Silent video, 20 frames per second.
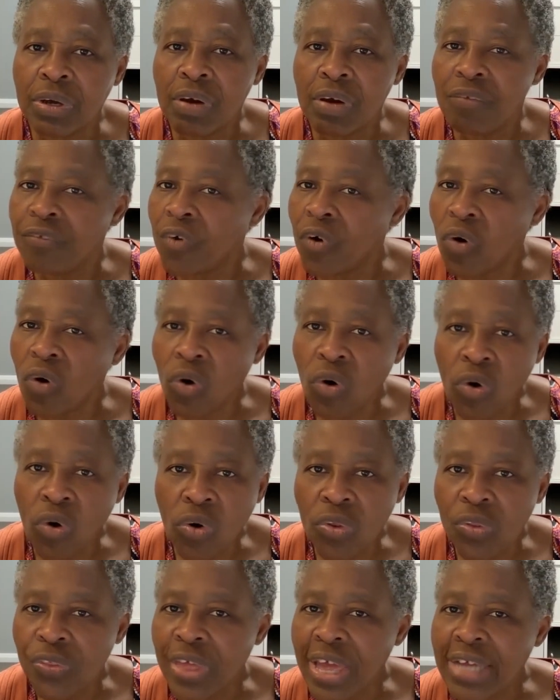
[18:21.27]
for
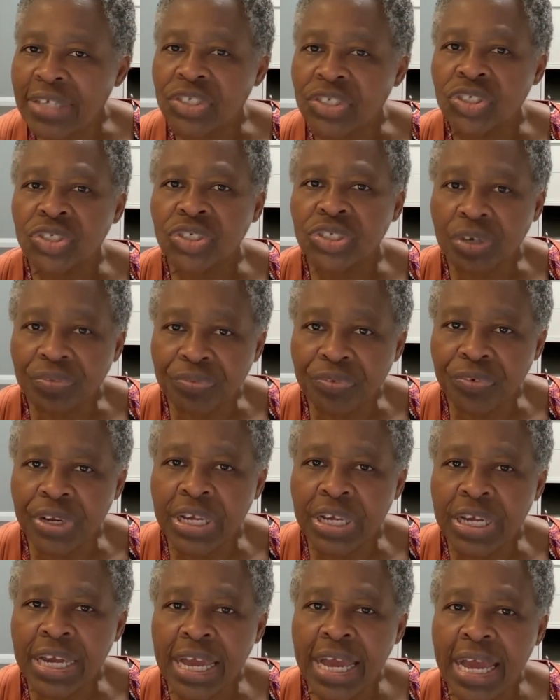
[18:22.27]
all their
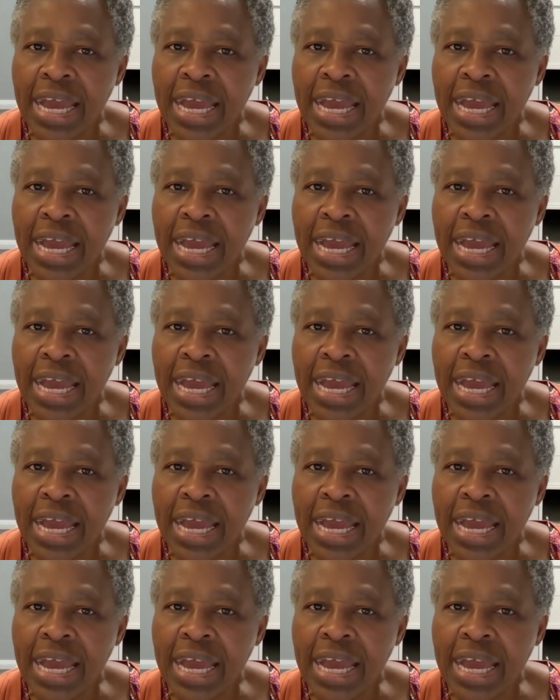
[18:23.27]
suffering